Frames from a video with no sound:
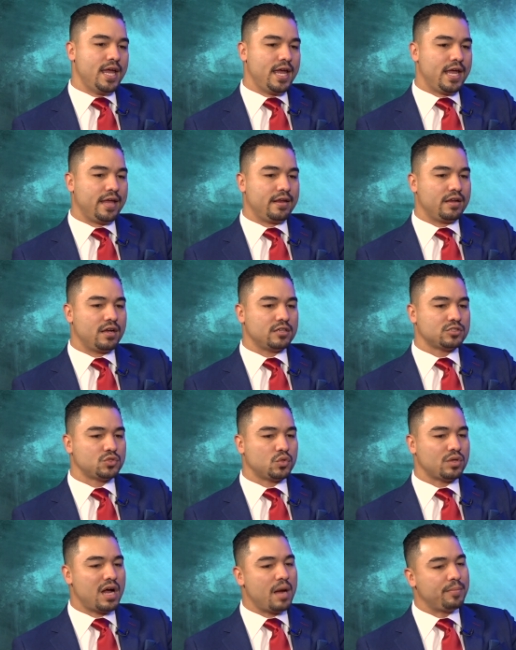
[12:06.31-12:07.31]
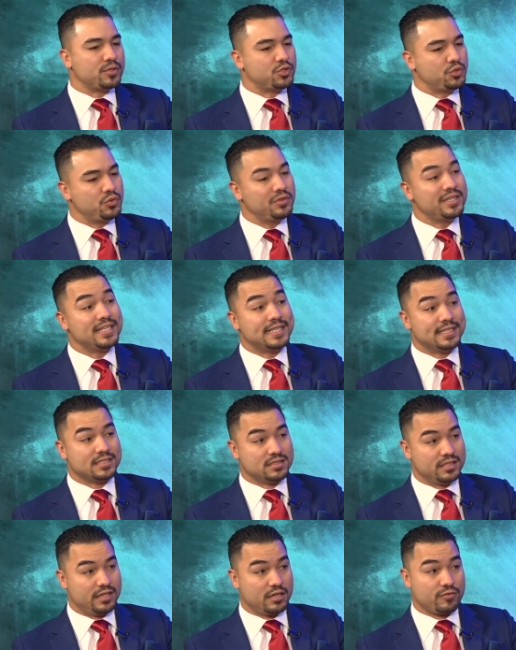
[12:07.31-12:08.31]
And so the opportunity
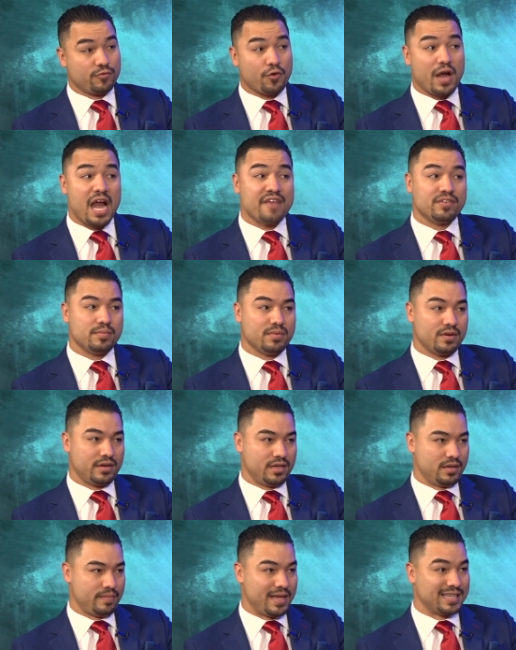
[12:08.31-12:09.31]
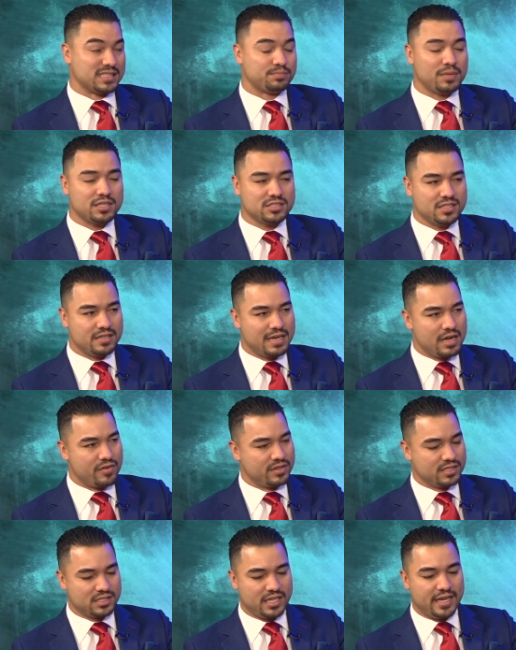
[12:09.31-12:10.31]
is there for everybody, especially now
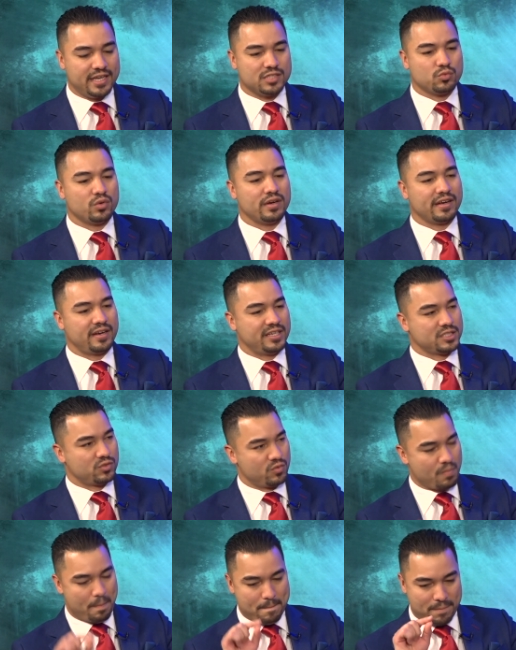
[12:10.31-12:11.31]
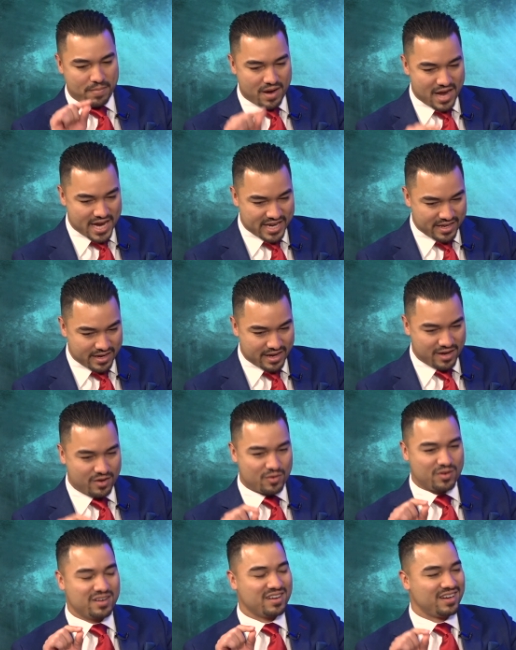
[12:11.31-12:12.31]
in this age where it's buy
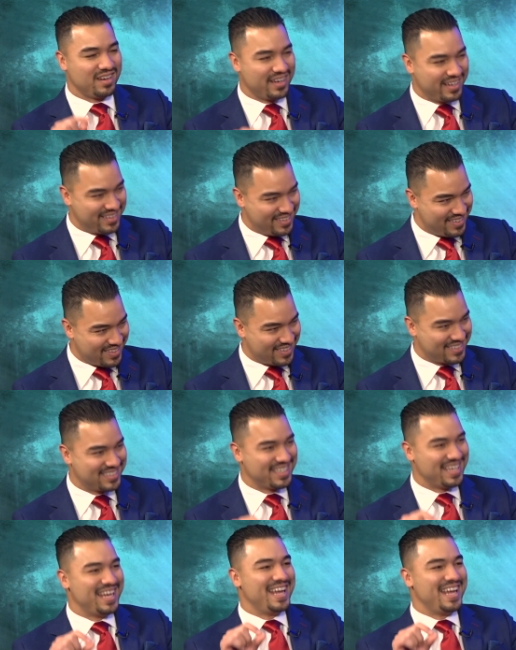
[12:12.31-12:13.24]
now, click this.